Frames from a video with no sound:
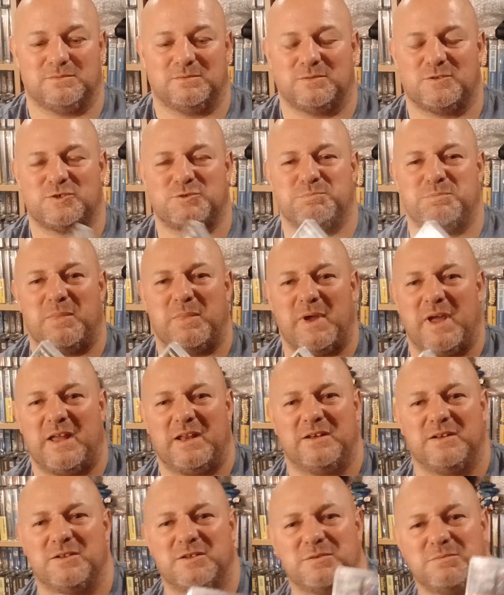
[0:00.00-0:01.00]

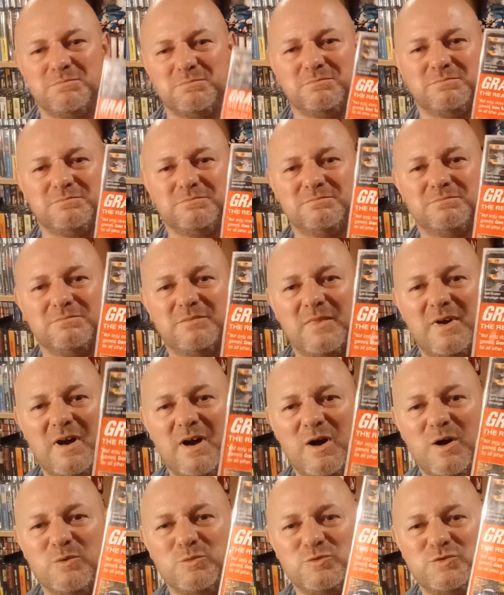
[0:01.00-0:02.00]
spanned a
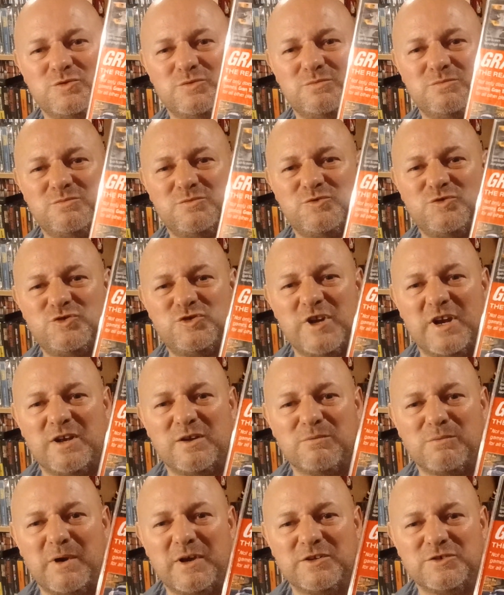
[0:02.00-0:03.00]
whole
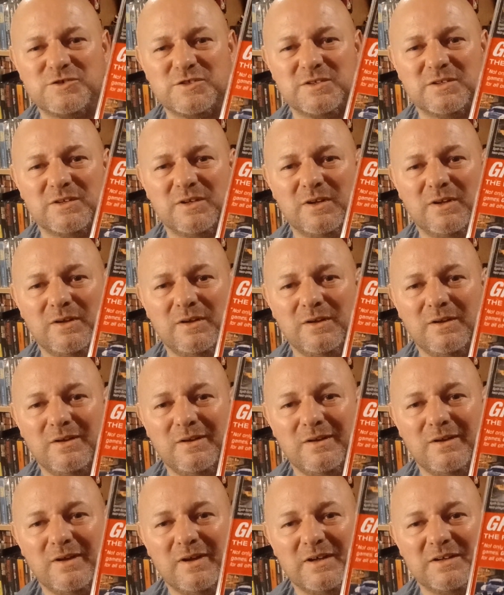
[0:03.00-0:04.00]
generation.
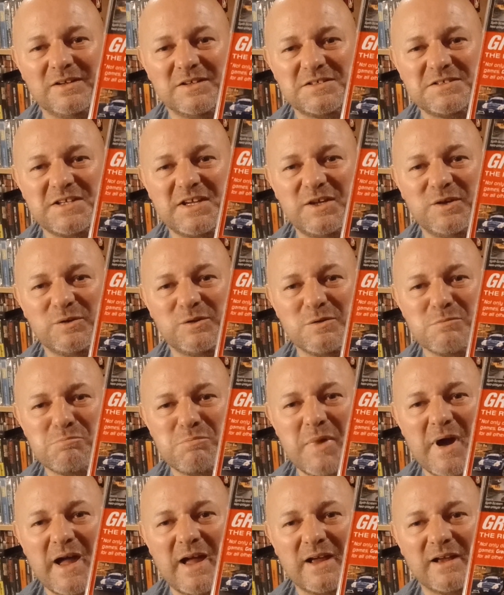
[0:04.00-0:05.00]
And to see on the
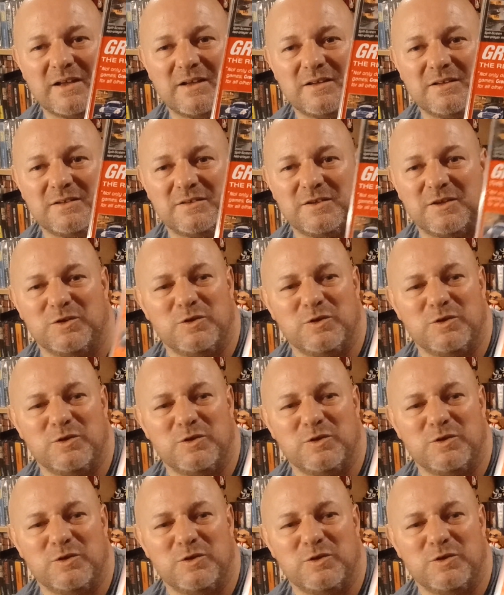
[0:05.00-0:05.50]
back the